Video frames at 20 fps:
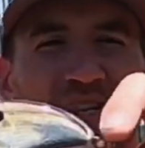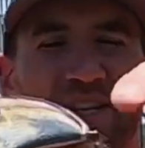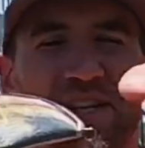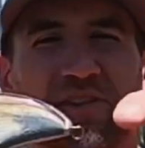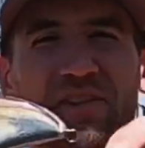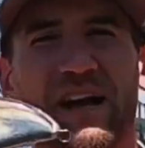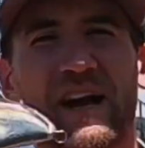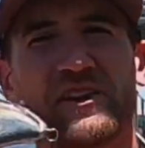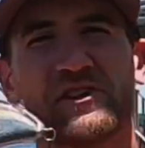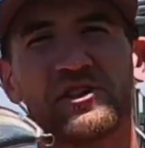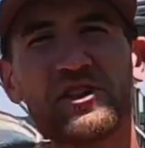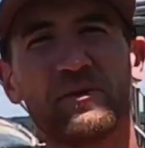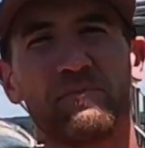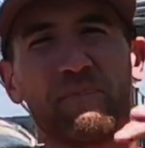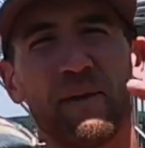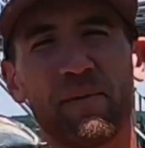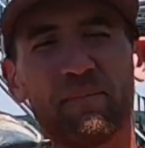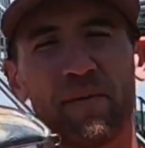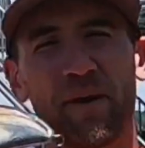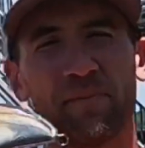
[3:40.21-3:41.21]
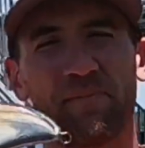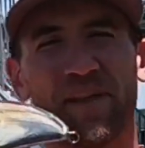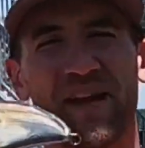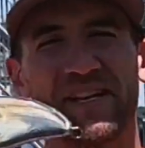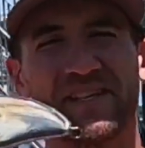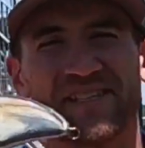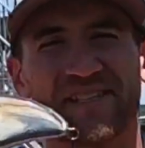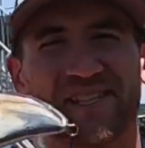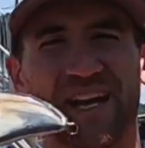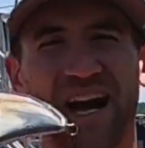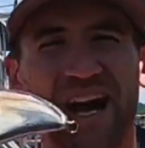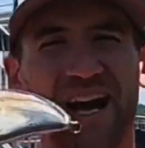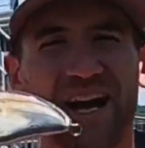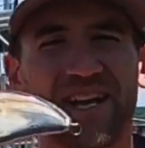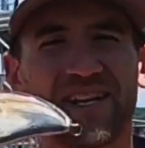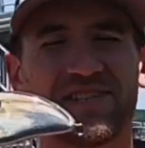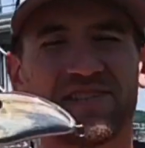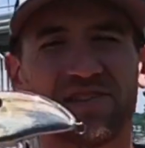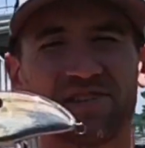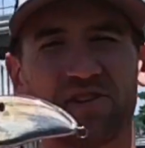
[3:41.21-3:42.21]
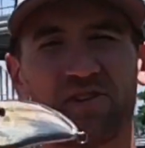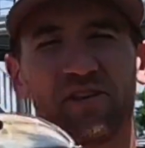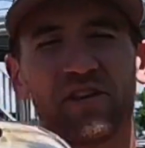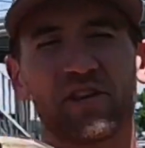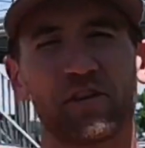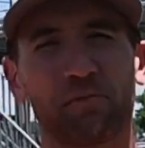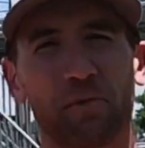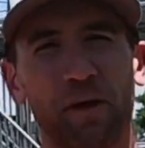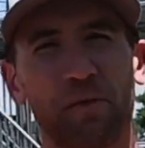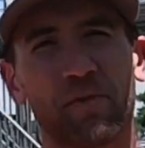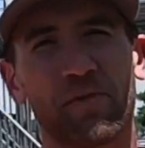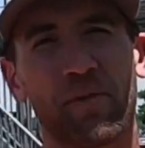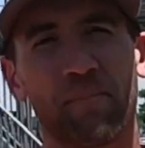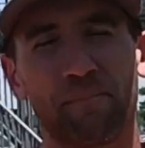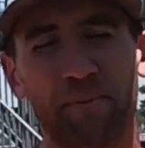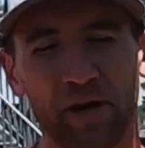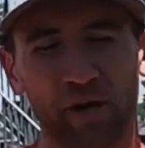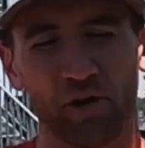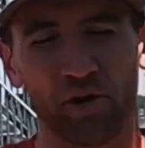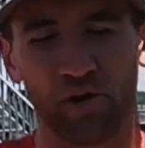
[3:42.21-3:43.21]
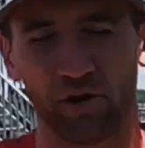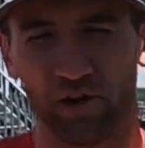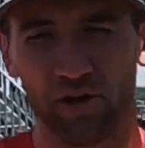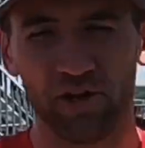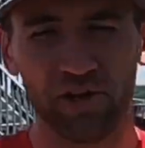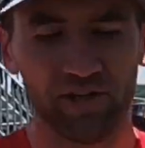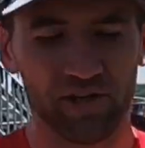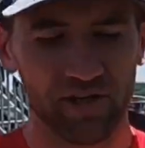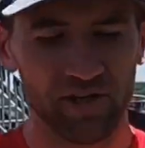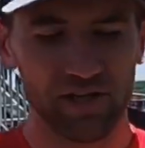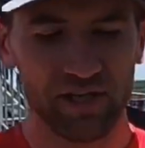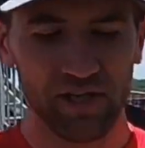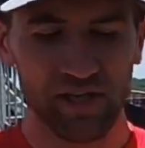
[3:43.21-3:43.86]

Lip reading: It allows you to bump up that size so you can get away with a bigger hook.